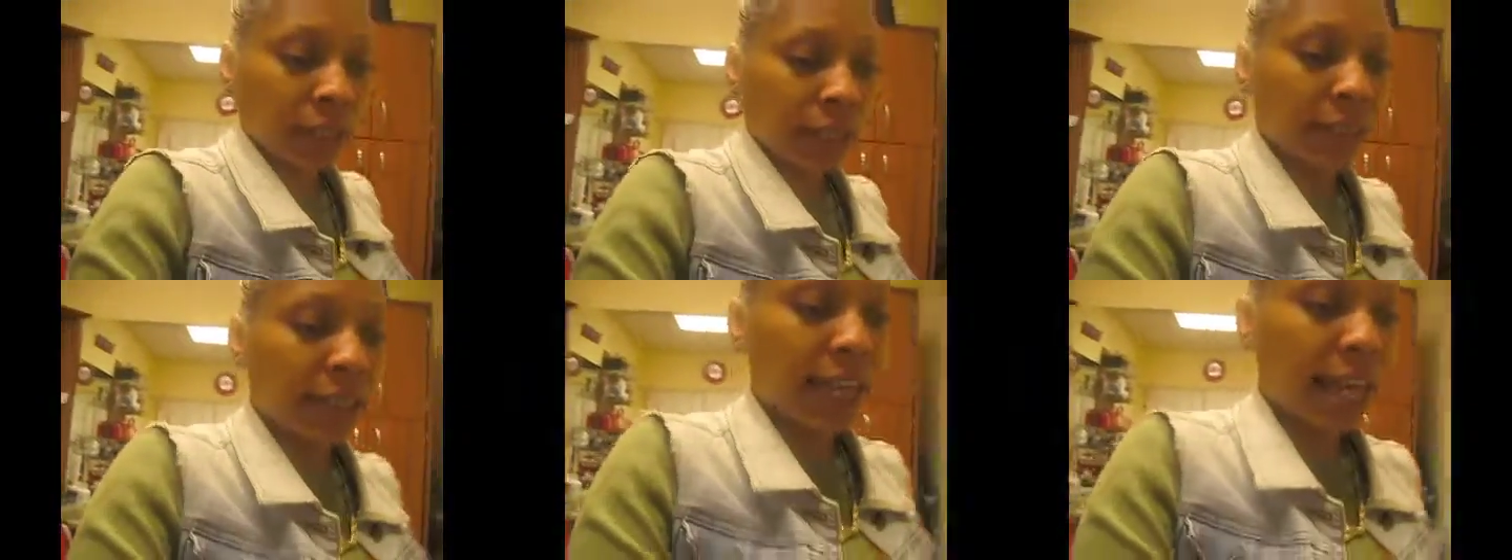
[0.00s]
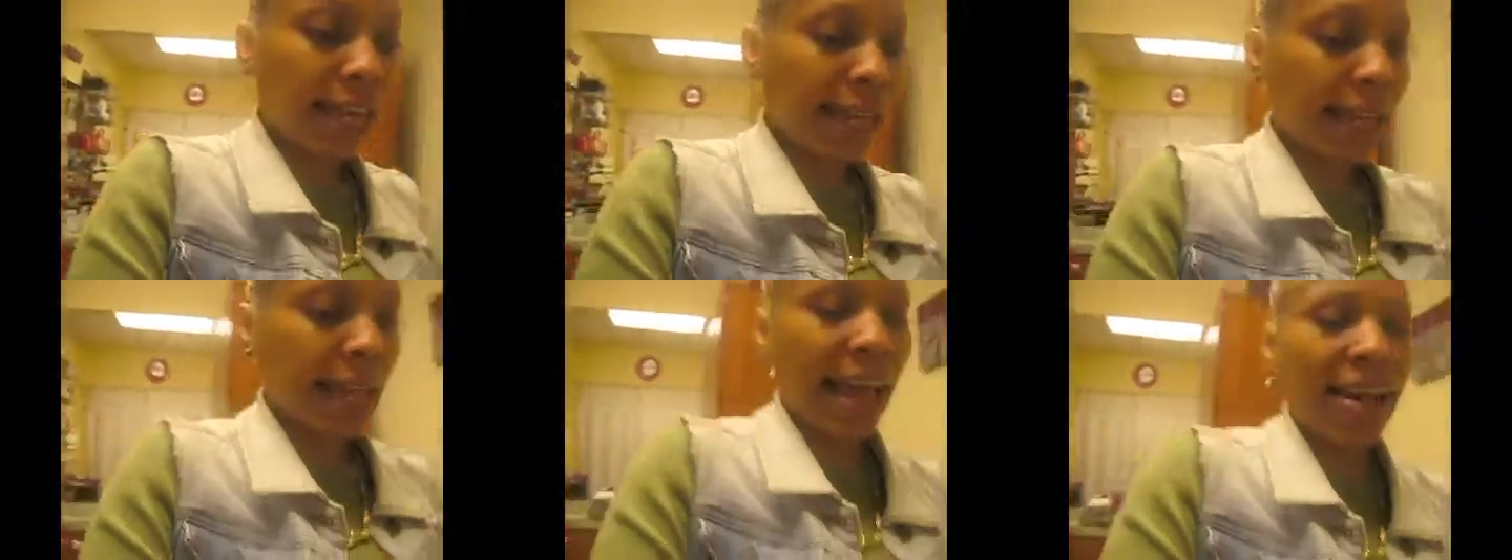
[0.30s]

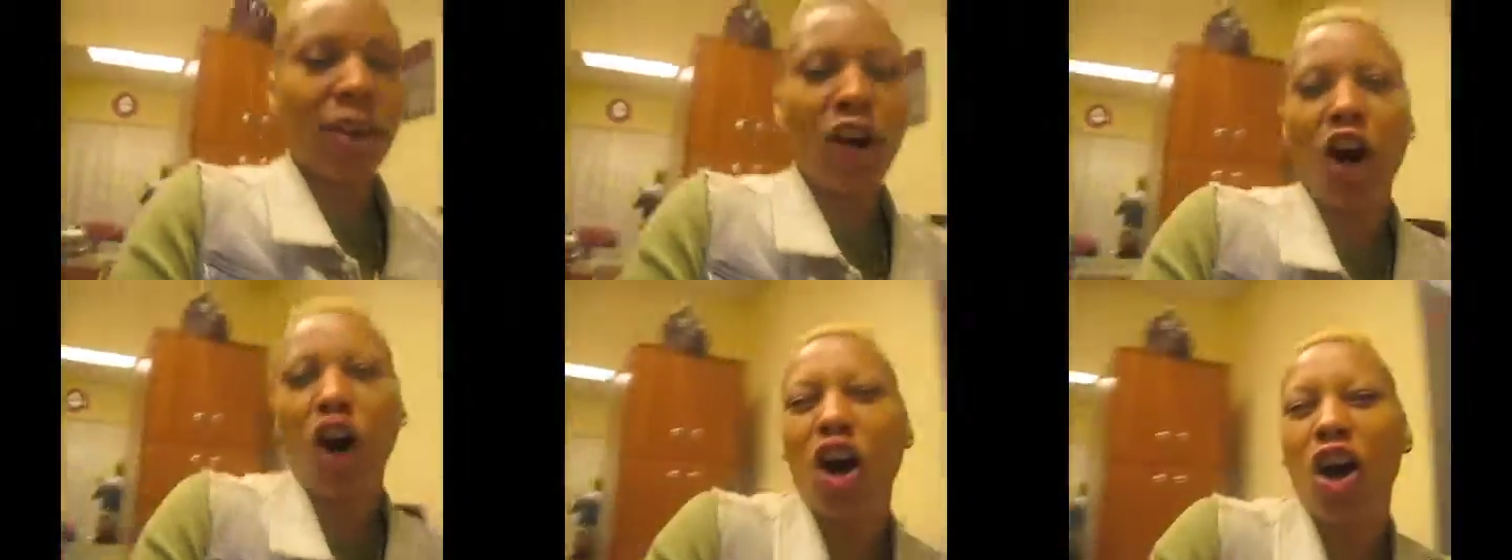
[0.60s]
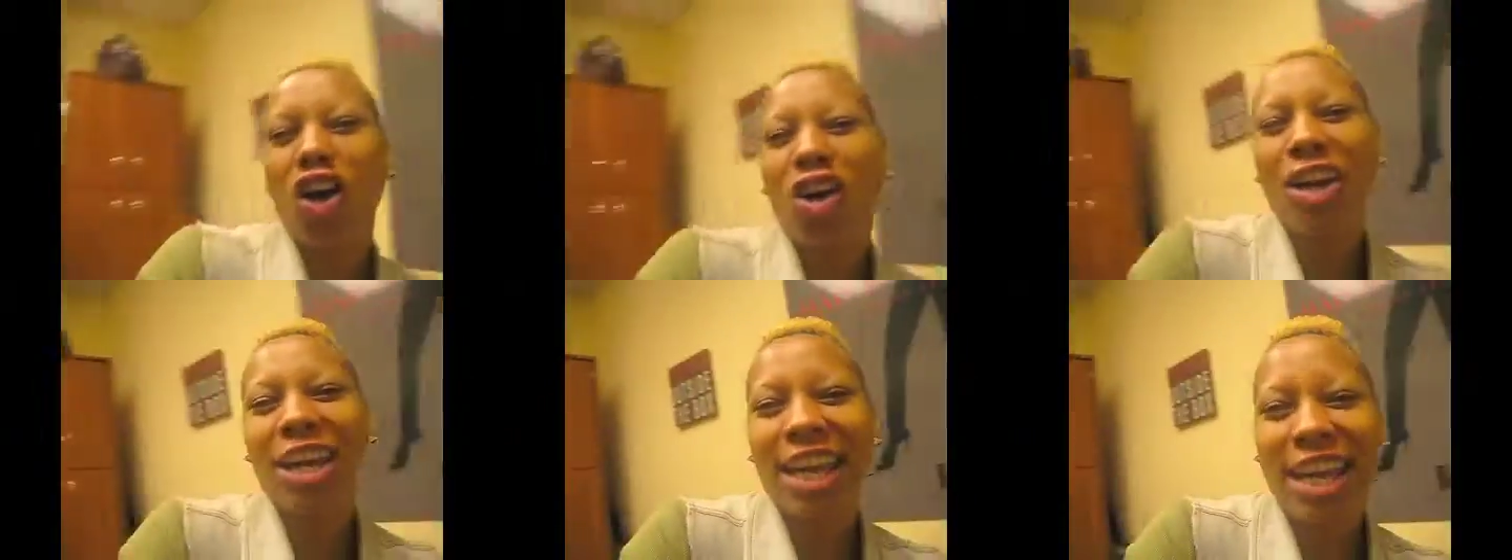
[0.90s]
take out
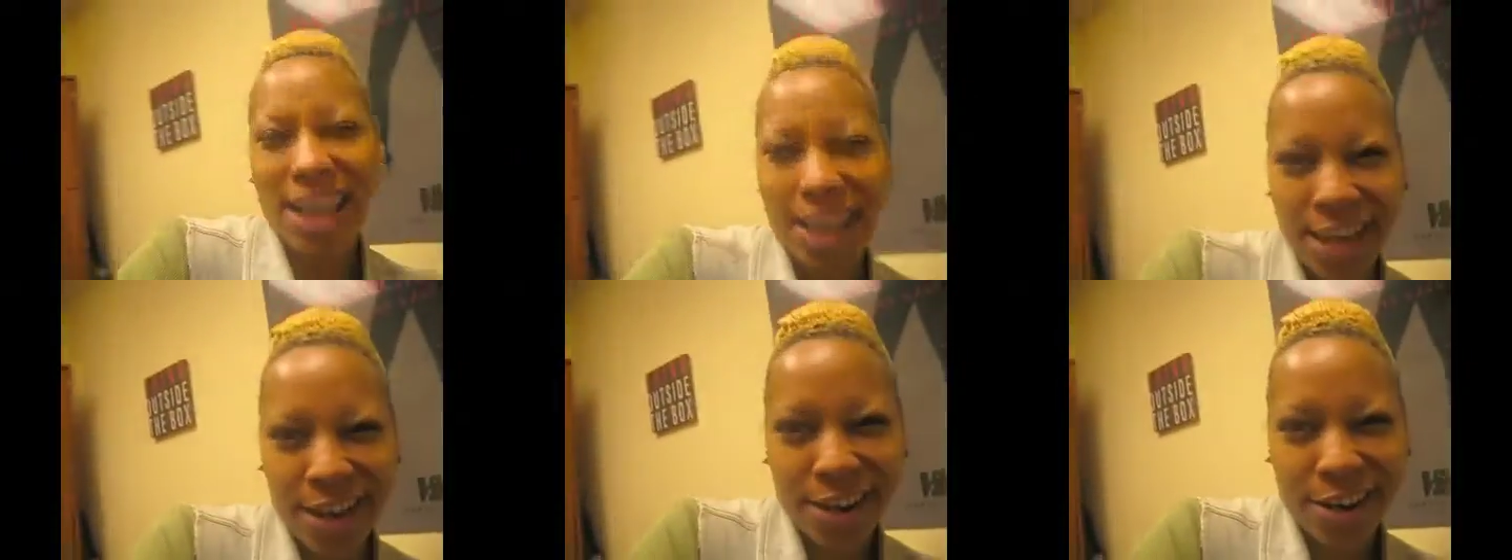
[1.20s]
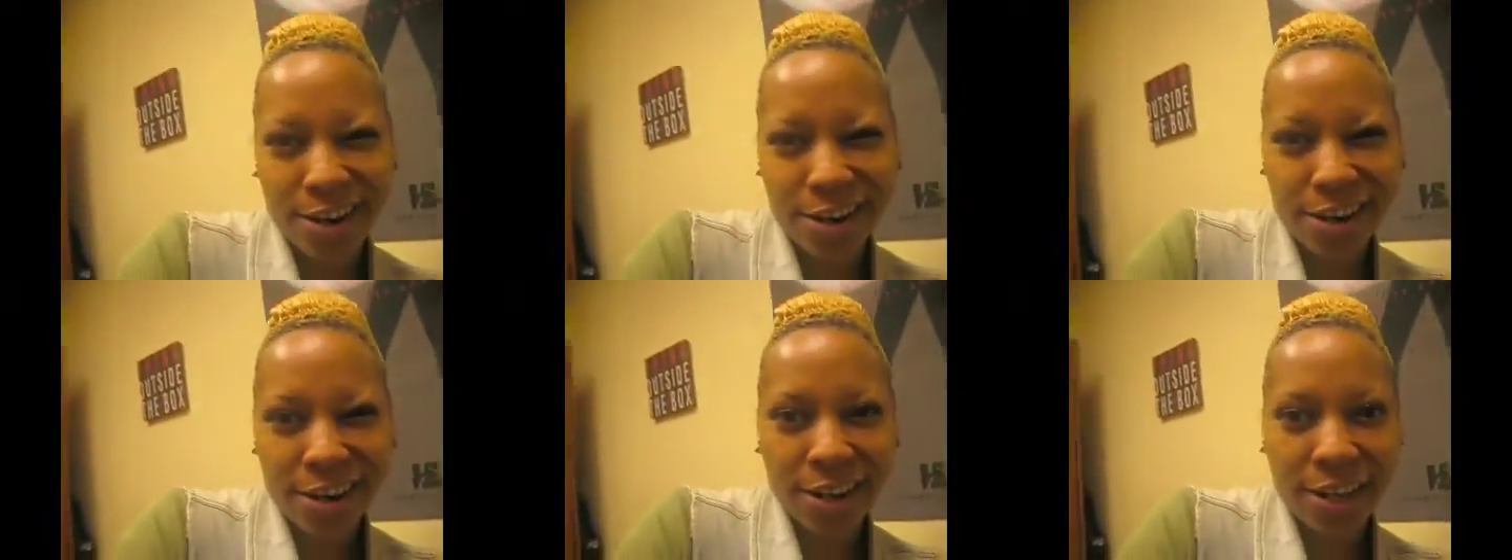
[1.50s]
all
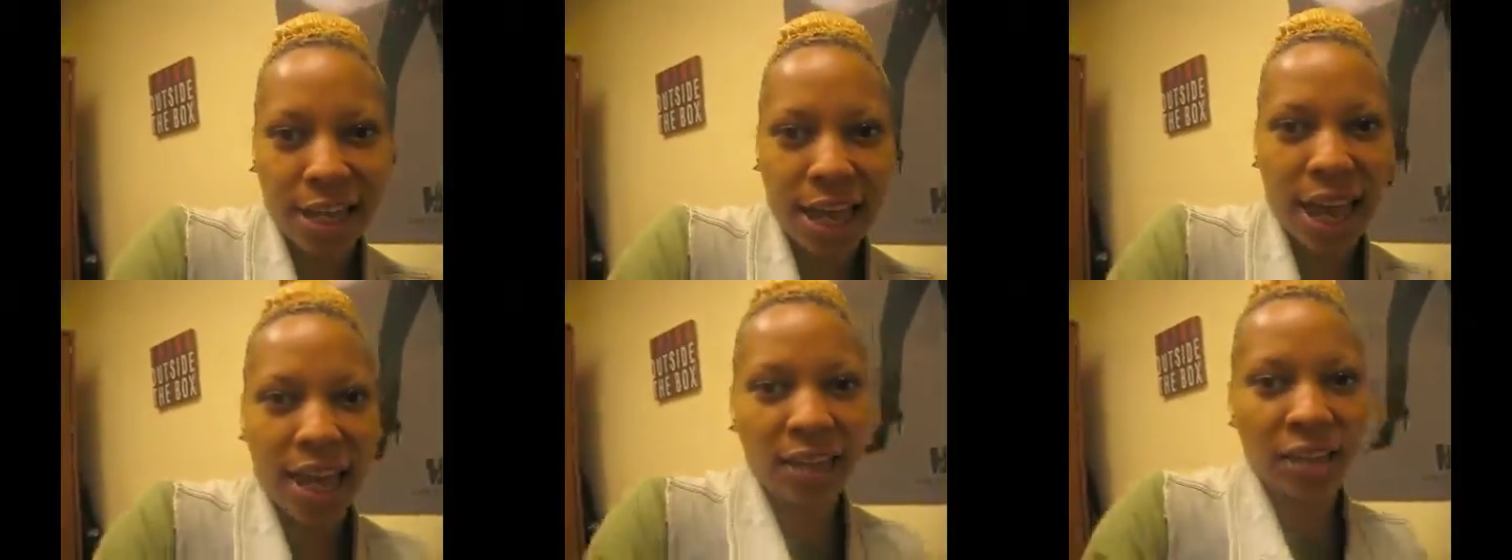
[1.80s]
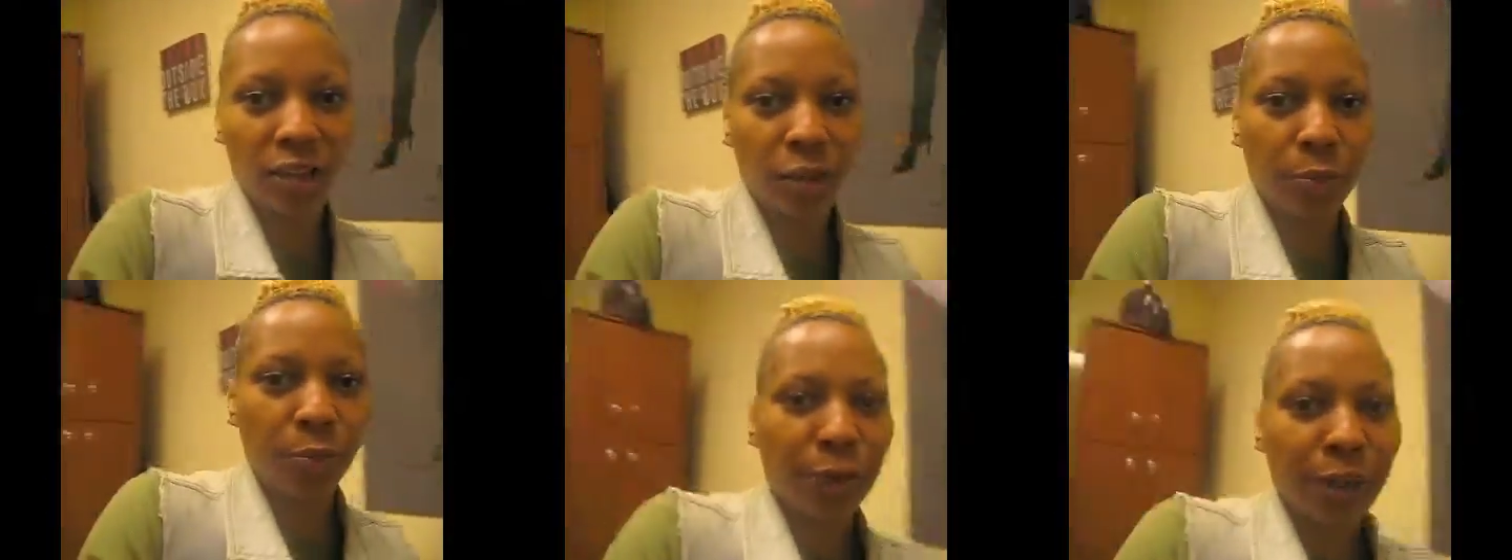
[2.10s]
hair out
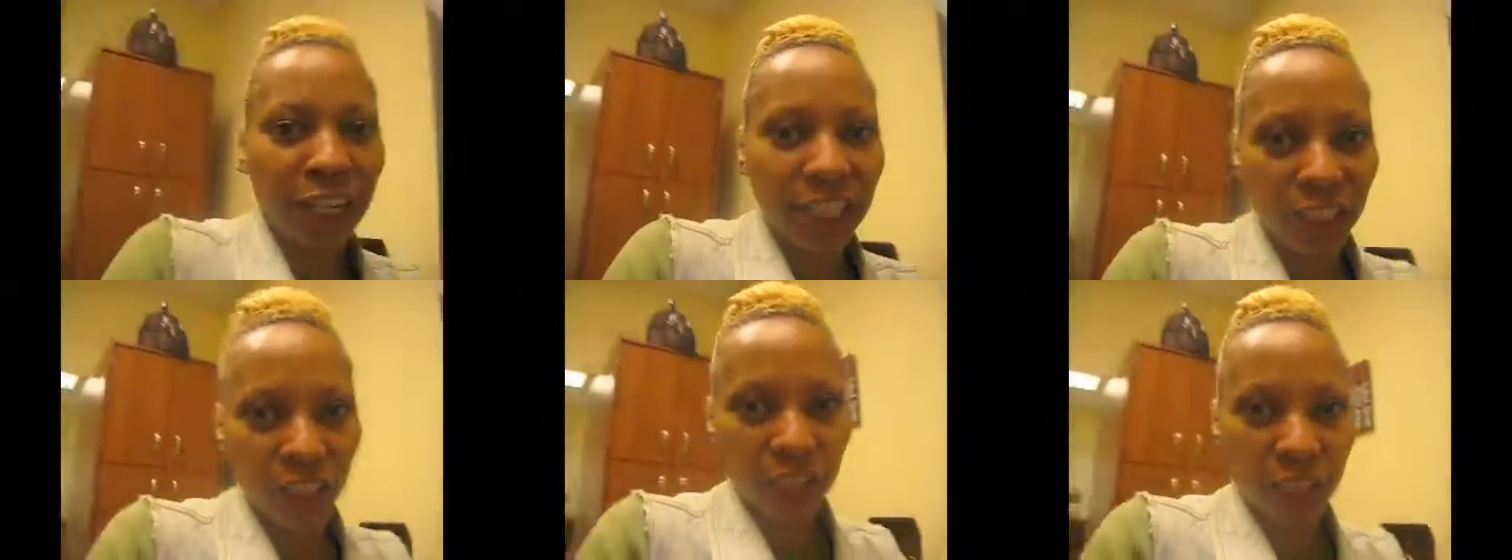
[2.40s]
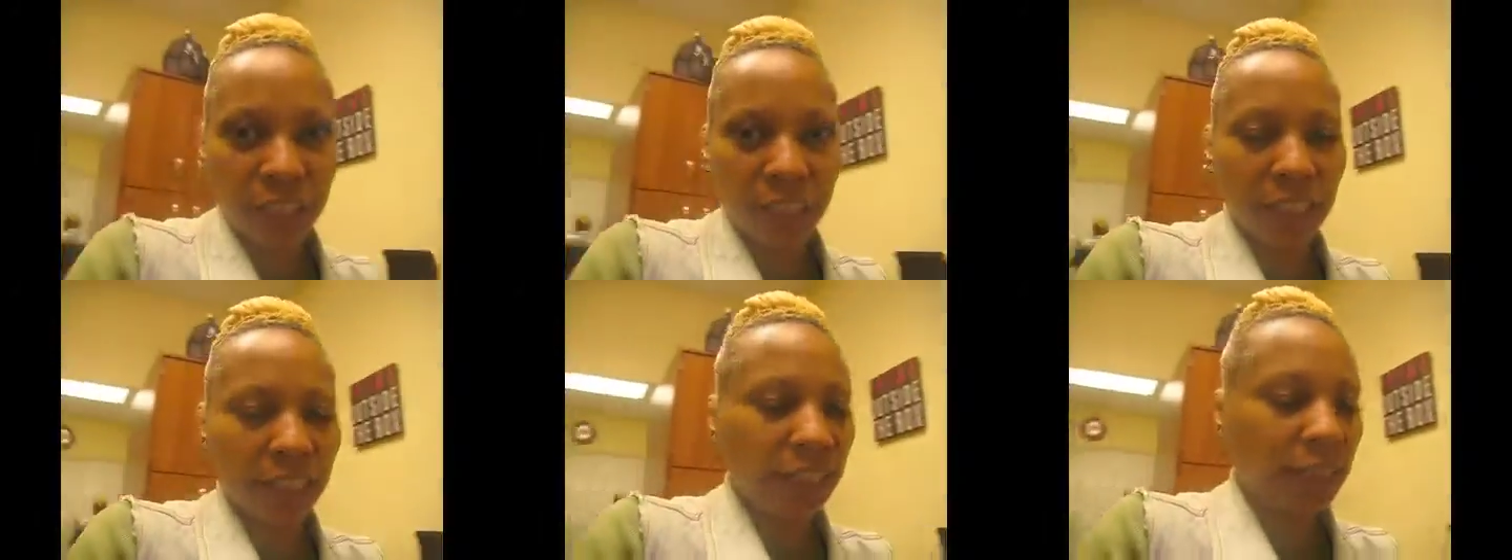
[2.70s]
of the
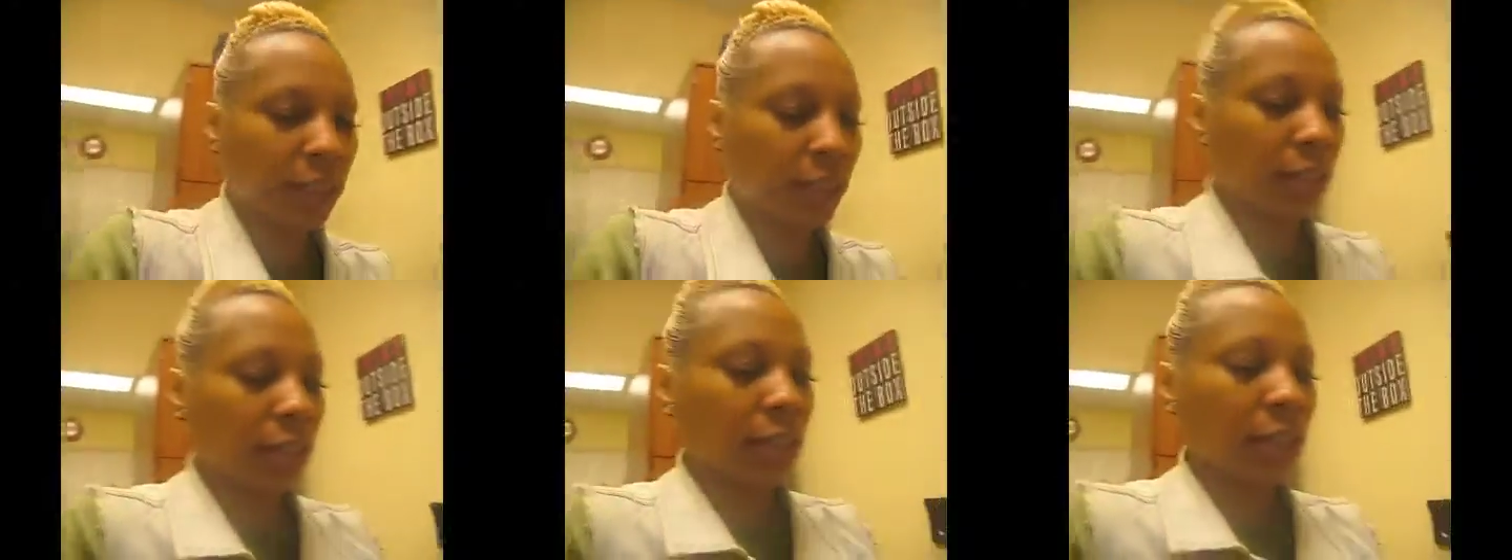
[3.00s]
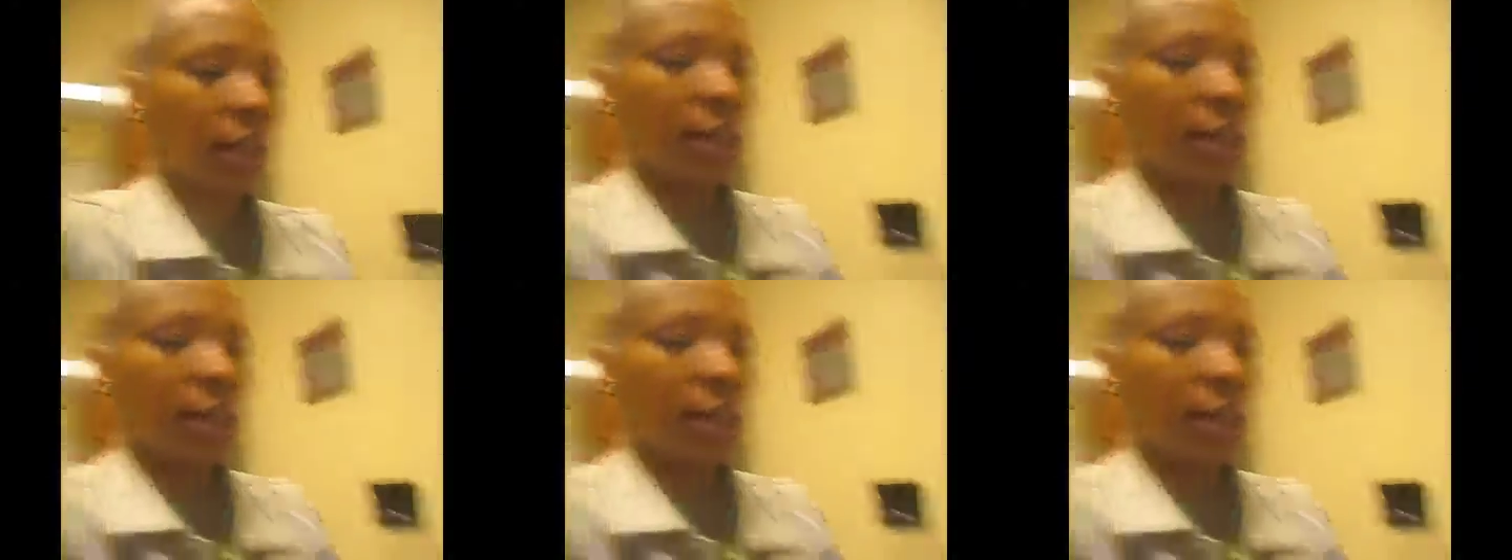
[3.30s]
brushes.